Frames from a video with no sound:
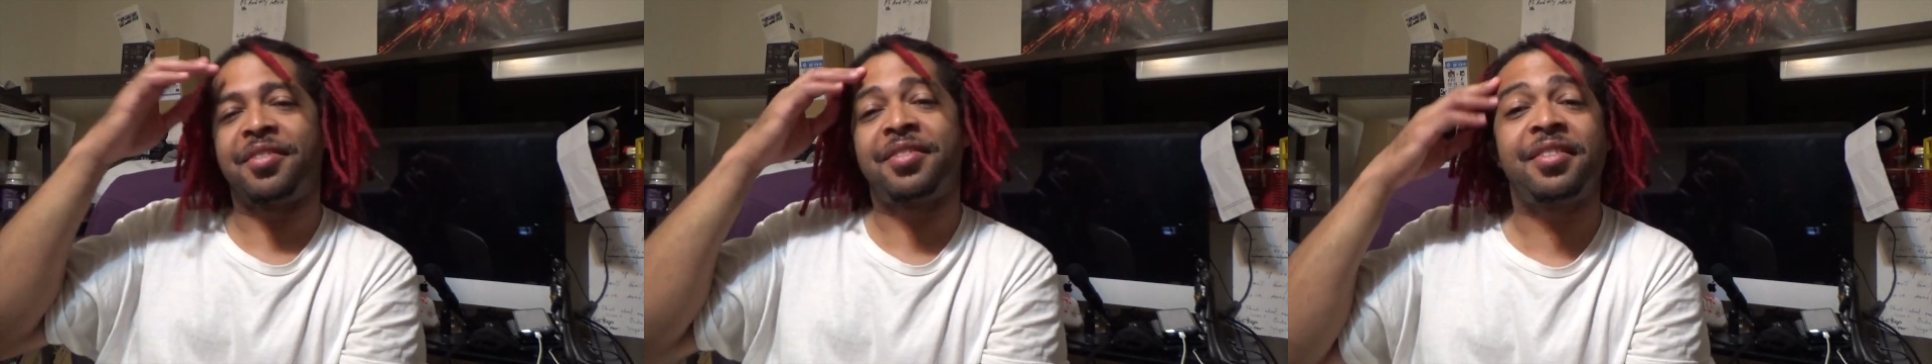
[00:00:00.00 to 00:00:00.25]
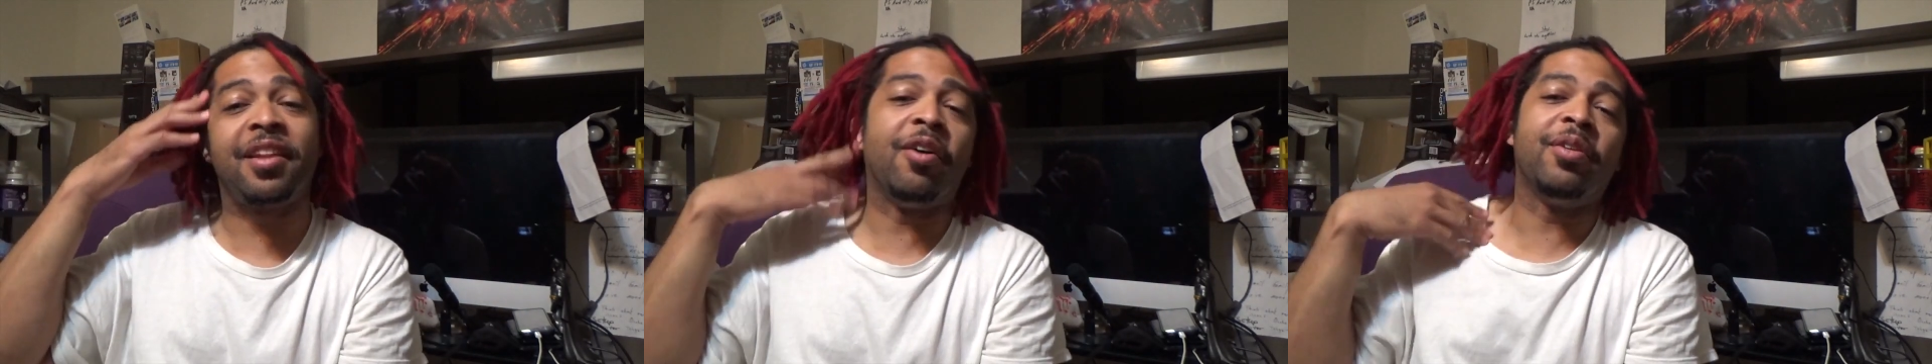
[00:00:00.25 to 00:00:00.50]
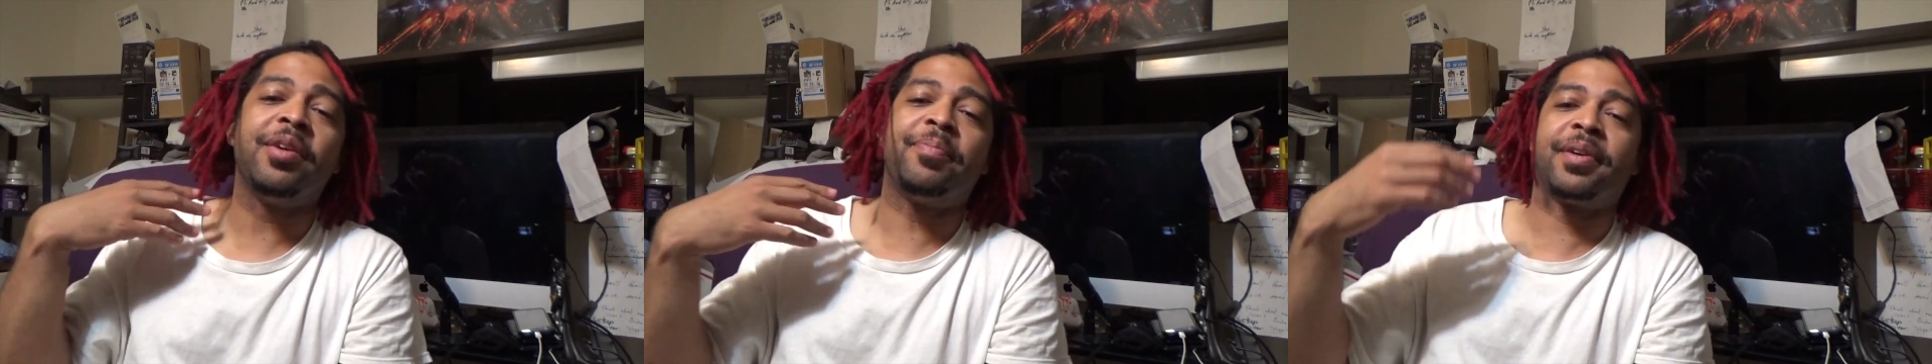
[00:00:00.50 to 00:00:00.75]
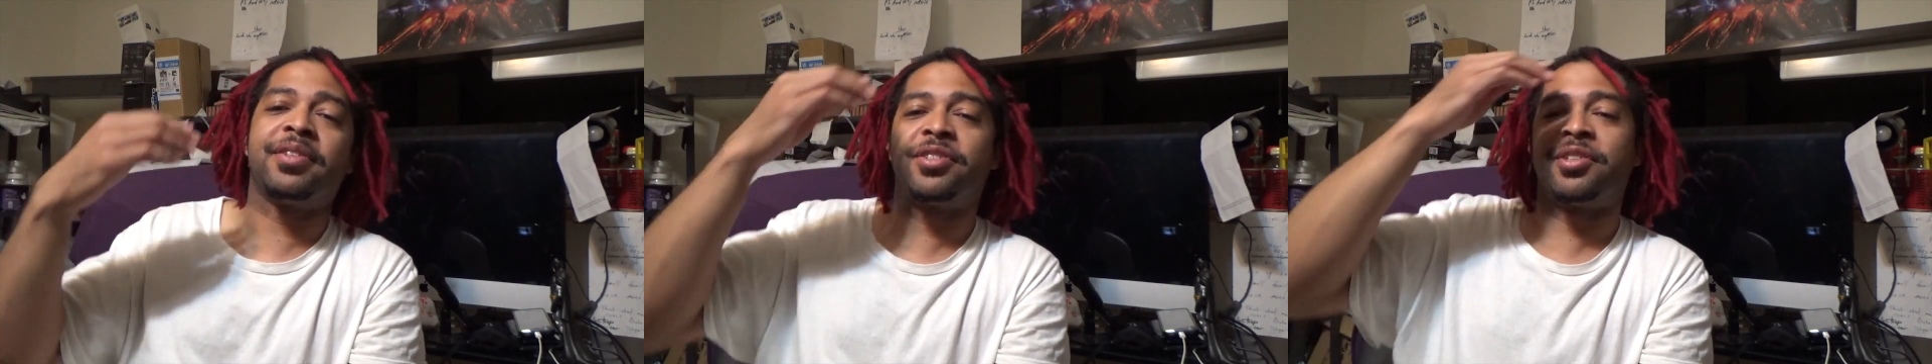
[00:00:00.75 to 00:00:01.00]
Slowly
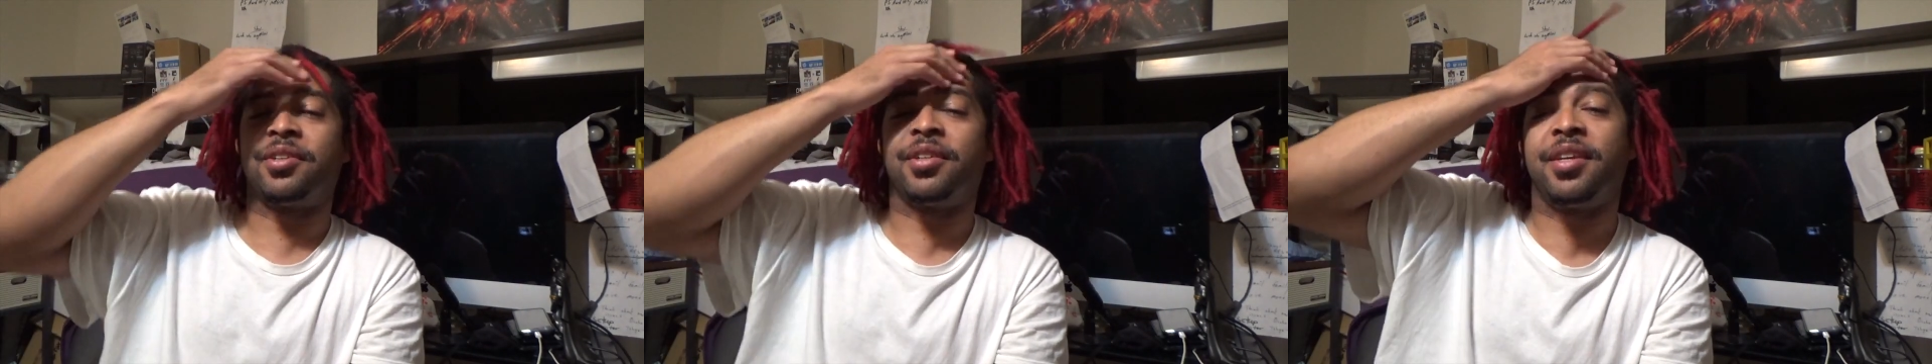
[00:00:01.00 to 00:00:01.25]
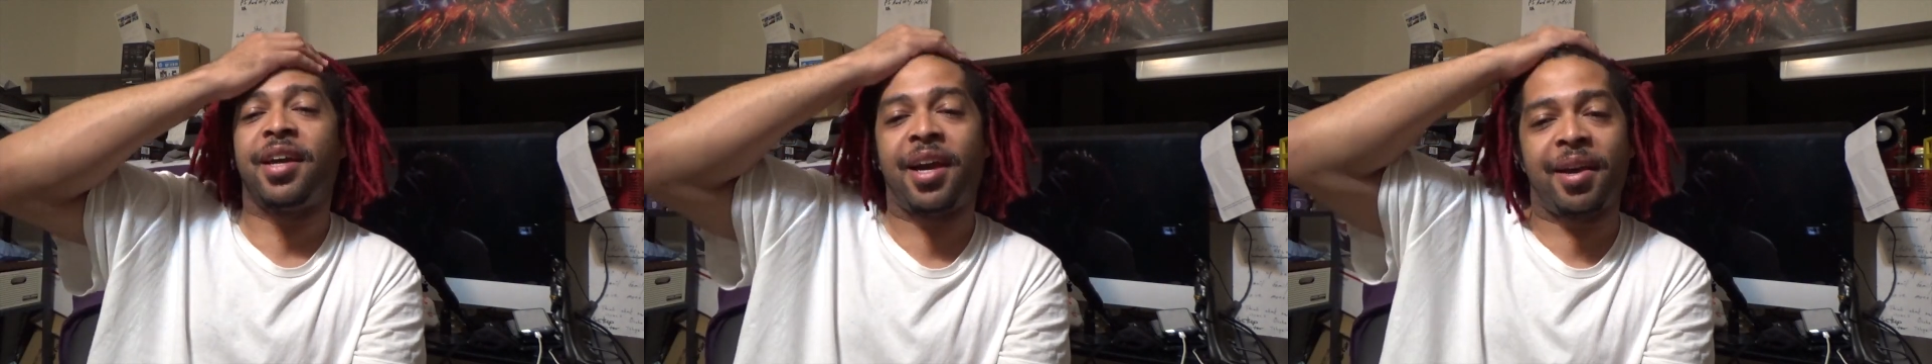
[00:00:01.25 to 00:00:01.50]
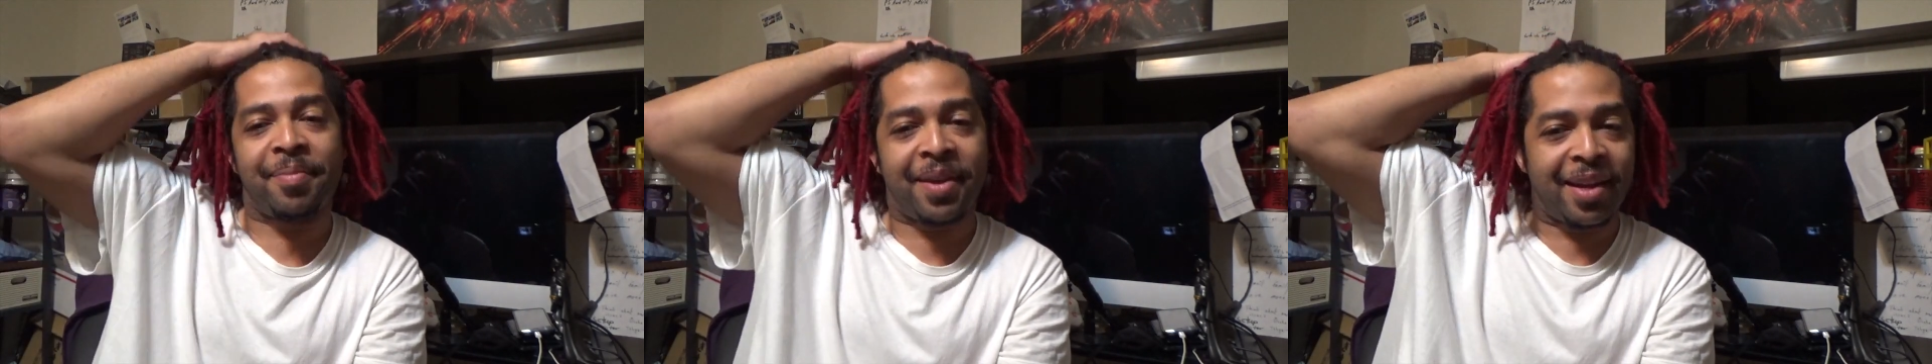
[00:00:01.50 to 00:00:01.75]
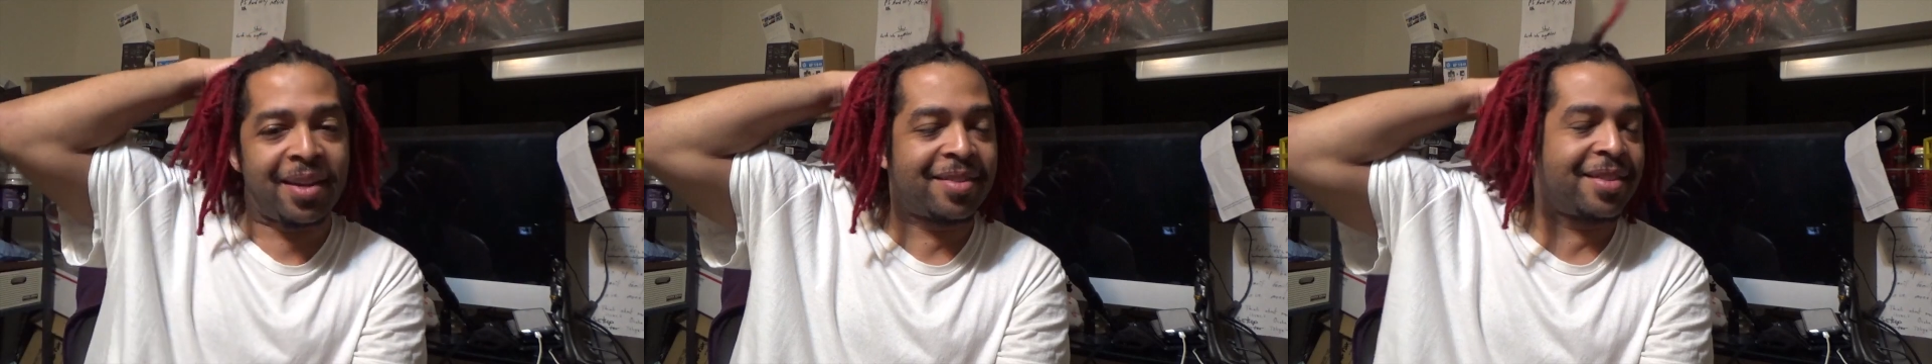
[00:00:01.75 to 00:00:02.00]
but surely, I am
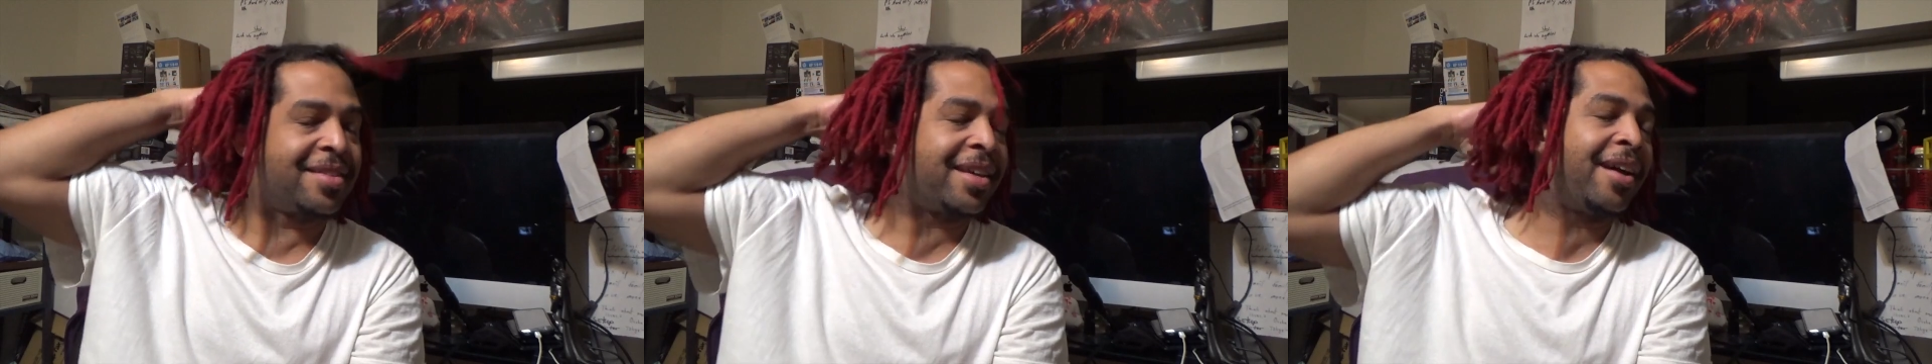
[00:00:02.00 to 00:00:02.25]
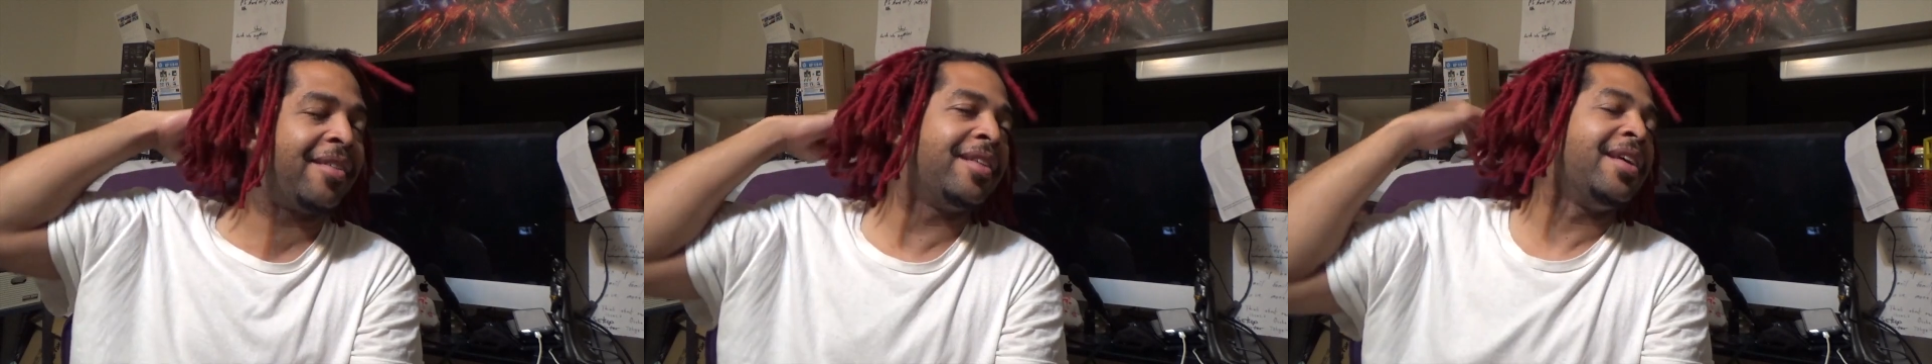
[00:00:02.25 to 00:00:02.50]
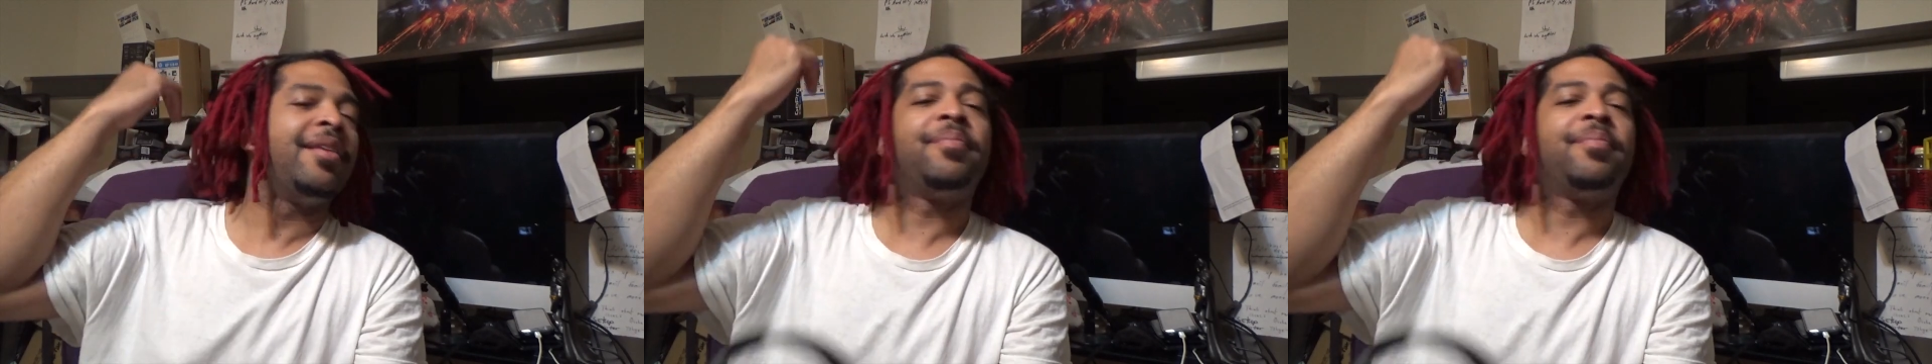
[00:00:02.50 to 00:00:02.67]
getting these out